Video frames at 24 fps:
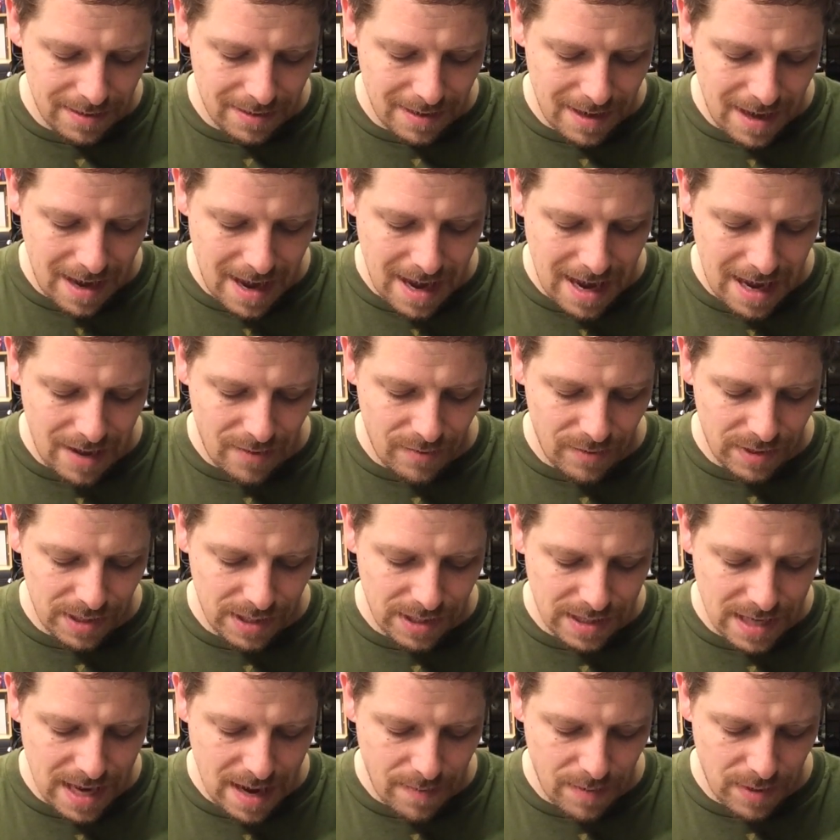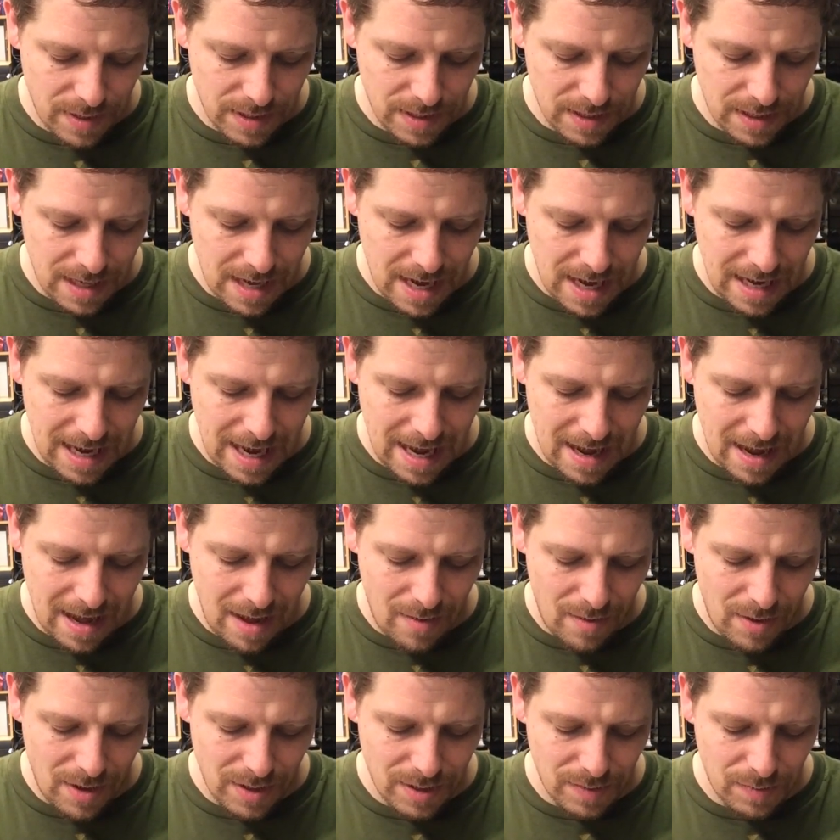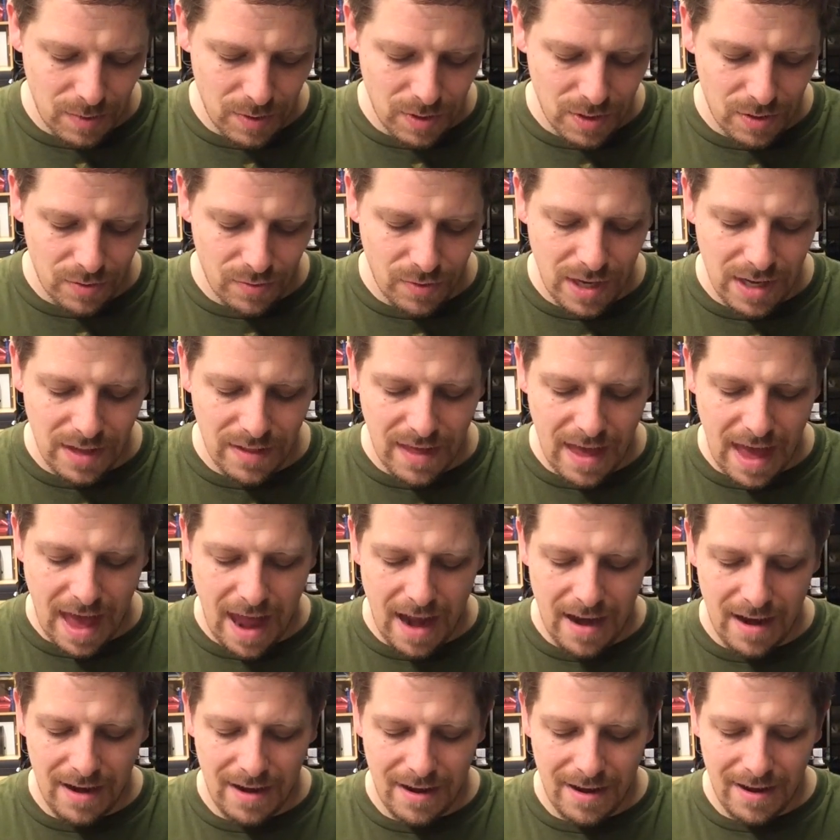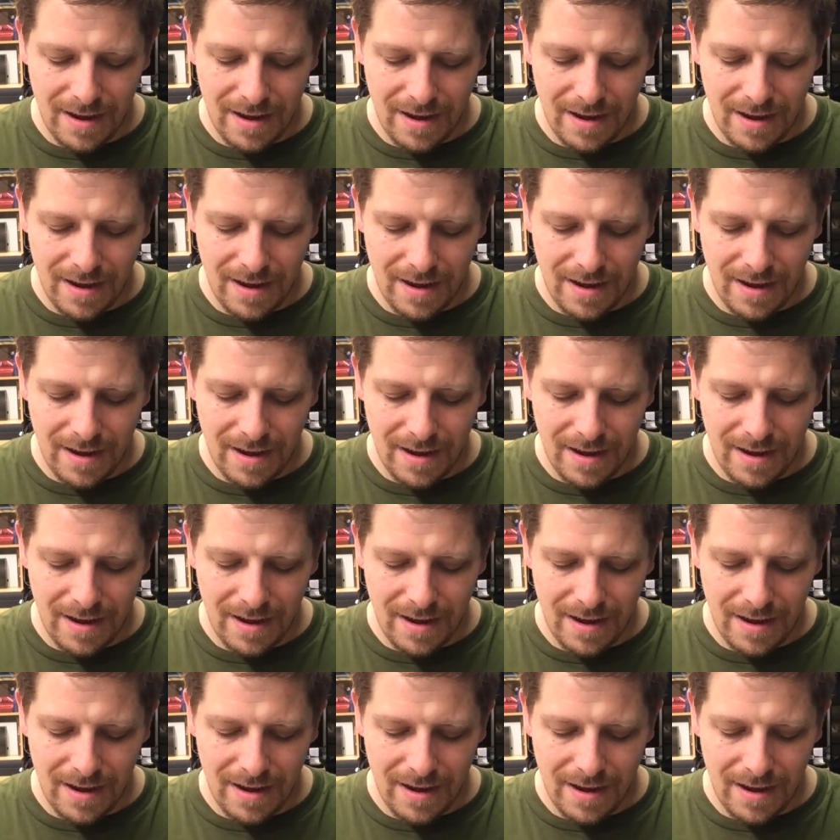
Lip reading: I hate it when this happens. And I can't, how am I supposed to read that?